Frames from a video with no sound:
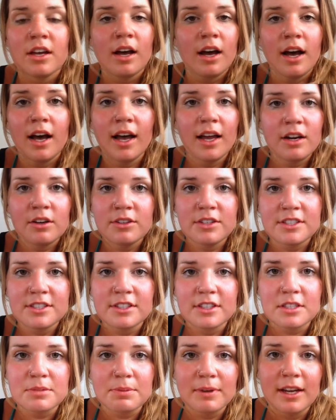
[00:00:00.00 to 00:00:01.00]
I don't need
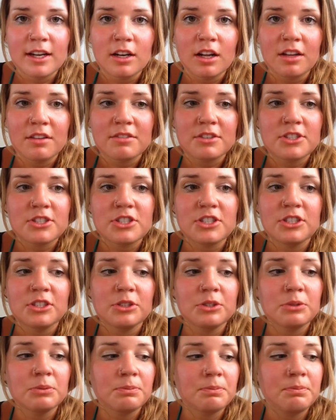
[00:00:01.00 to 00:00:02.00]
to explain all of this to
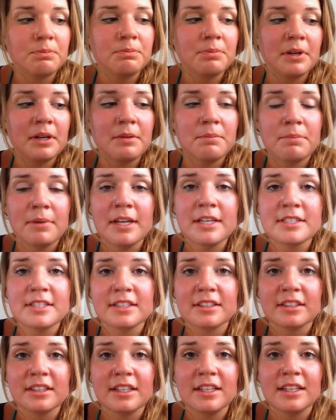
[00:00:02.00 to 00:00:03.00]
you, but
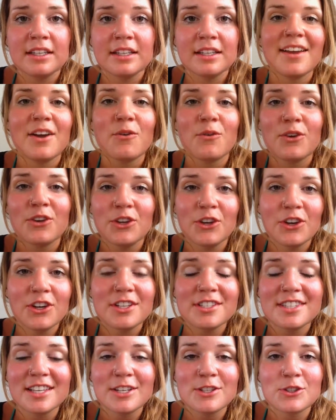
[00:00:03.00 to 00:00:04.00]
basically, when you're
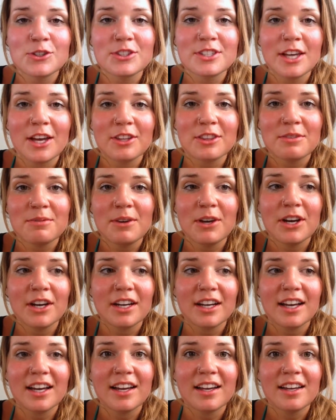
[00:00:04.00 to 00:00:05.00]
in Central South
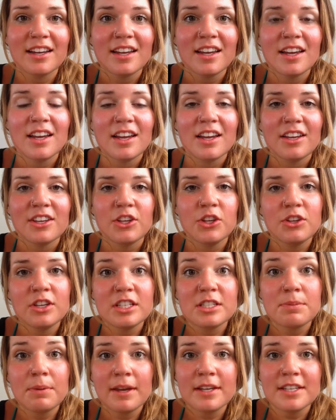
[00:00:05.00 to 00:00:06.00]
America, you
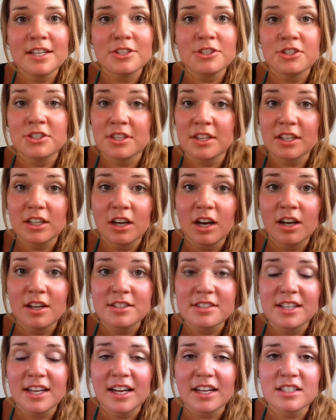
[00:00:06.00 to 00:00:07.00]
need to pay attention to the
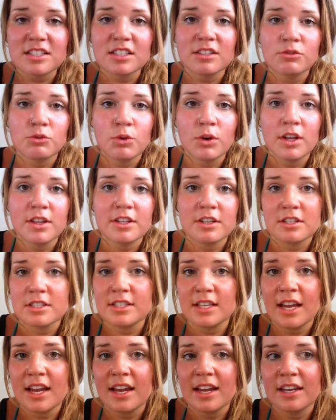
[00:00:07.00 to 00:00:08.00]
context of what they're
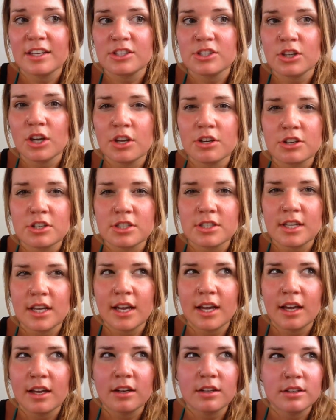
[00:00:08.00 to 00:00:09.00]
saying to
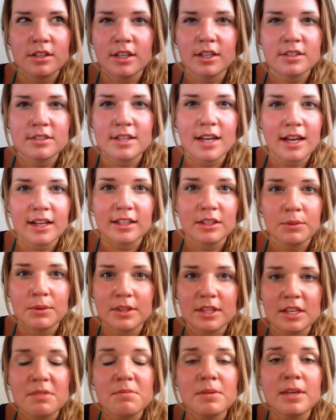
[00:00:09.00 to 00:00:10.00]
understand exactly
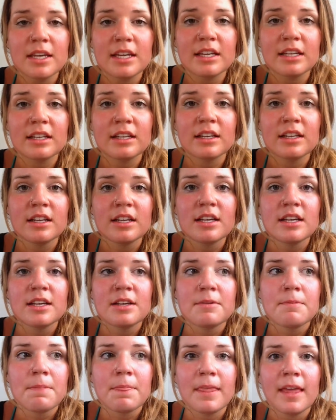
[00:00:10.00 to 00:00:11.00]
what they mean.
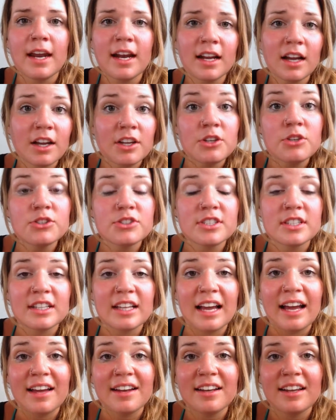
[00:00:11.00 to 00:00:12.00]
And I got used to
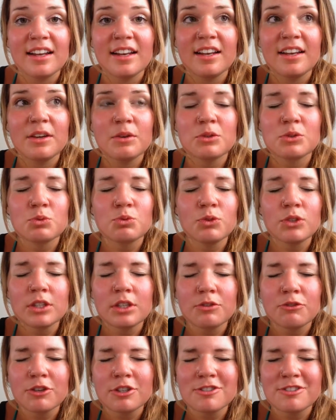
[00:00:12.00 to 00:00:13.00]
that, and it was
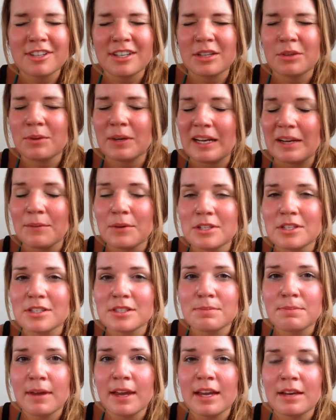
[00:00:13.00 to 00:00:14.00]
really frustrating when I went to
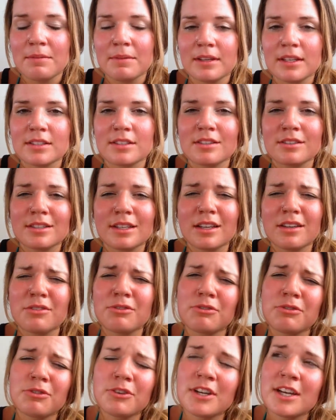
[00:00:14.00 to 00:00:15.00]
Spain because I was like,
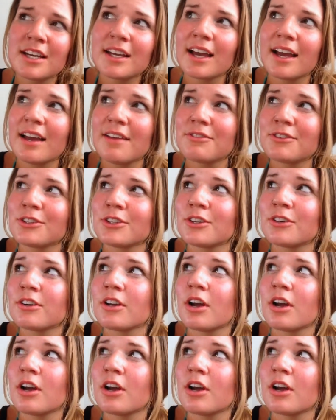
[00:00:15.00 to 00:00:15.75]
freak, I have to learn